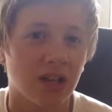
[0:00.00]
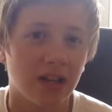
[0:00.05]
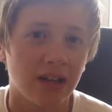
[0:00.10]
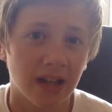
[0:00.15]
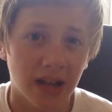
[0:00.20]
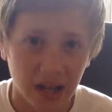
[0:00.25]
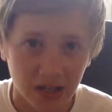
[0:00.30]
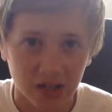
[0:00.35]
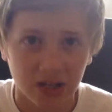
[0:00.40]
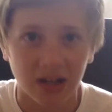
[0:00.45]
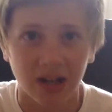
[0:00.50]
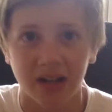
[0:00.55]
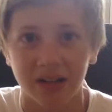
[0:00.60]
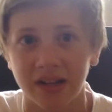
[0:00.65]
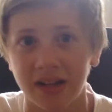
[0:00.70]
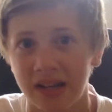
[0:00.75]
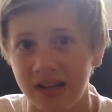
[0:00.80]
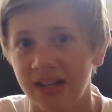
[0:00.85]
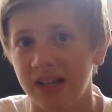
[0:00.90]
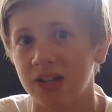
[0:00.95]
He hasn't had
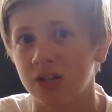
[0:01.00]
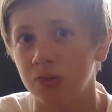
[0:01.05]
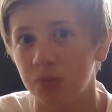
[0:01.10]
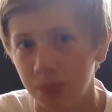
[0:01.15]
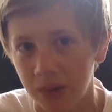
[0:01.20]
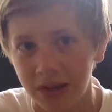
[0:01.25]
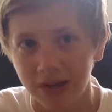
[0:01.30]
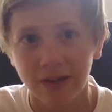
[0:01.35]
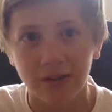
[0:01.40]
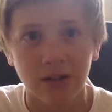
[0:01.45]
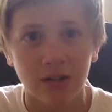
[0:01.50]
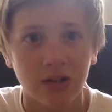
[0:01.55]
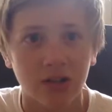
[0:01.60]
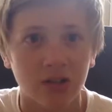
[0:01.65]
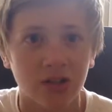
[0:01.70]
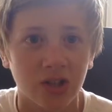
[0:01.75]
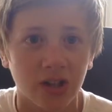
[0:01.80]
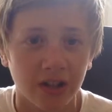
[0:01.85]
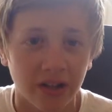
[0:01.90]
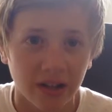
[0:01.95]
any
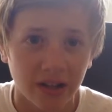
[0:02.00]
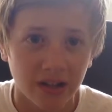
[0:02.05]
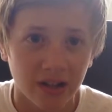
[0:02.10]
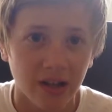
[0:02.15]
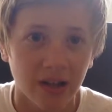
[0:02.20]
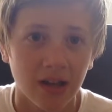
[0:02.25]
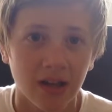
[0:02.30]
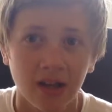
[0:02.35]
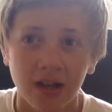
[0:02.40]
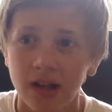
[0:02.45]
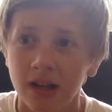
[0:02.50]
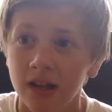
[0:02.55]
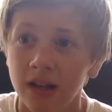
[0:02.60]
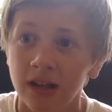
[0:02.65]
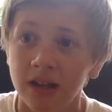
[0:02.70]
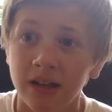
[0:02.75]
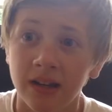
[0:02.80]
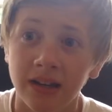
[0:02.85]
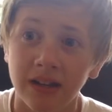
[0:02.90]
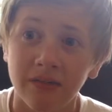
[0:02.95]
experience in it.
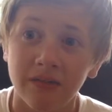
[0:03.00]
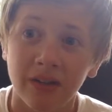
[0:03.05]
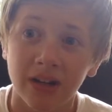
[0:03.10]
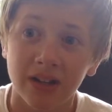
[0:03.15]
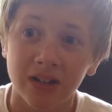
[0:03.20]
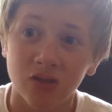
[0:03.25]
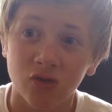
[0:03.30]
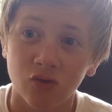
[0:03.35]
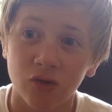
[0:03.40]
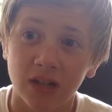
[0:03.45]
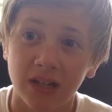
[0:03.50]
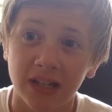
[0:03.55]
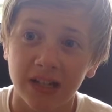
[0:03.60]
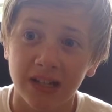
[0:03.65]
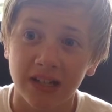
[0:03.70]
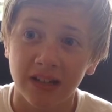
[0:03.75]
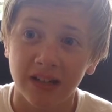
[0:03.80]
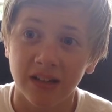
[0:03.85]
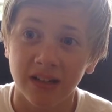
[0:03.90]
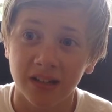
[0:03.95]
Neither has
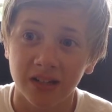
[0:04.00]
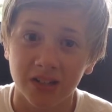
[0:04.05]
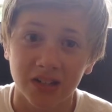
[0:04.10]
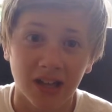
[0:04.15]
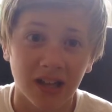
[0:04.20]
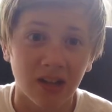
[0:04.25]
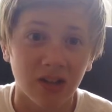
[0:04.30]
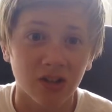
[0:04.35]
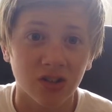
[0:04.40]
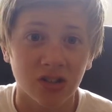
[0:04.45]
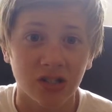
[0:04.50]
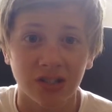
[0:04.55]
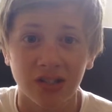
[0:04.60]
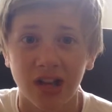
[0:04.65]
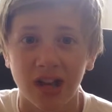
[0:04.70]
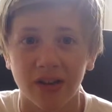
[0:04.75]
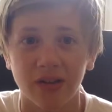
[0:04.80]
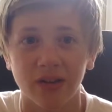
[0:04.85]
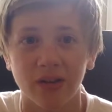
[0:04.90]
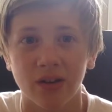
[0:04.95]
really Lascelles. He's
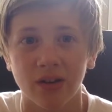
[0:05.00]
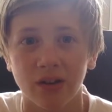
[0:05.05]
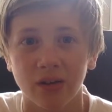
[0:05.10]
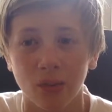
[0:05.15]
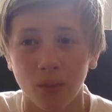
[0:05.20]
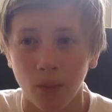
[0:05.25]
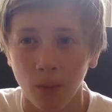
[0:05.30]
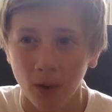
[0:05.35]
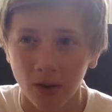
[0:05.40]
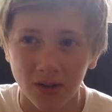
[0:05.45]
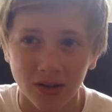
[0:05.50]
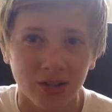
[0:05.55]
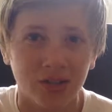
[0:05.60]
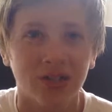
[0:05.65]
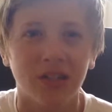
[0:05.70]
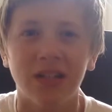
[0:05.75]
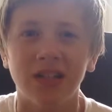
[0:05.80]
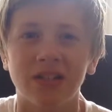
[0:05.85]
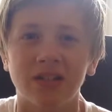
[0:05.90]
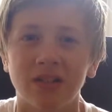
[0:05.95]
had one
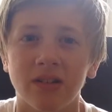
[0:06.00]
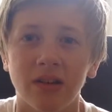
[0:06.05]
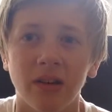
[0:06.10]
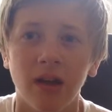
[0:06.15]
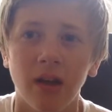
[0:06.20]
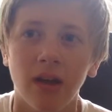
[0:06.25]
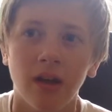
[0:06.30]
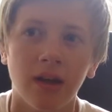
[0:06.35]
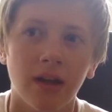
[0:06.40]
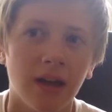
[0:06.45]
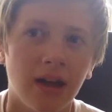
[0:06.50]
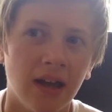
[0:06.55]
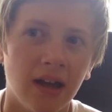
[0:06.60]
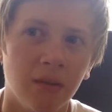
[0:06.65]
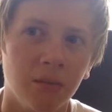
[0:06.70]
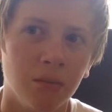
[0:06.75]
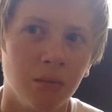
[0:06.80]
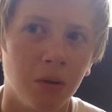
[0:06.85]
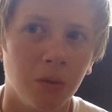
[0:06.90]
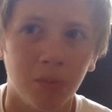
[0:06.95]
season.
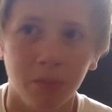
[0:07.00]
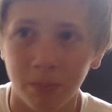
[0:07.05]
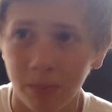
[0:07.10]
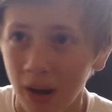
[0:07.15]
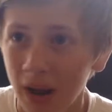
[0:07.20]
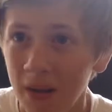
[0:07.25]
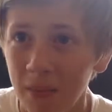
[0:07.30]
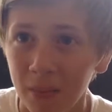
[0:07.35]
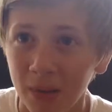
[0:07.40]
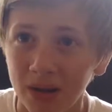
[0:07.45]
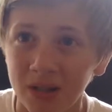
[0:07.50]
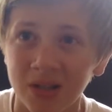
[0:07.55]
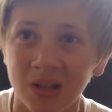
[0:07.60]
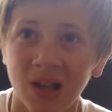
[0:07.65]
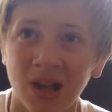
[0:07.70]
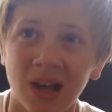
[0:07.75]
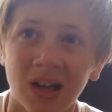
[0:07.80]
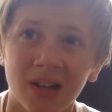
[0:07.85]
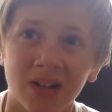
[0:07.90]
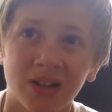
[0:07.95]

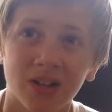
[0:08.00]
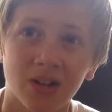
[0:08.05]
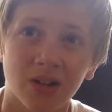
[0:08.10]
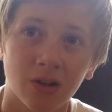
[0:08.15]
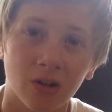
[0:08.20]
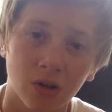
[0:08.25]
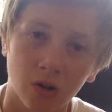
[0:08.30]
Bemba's had a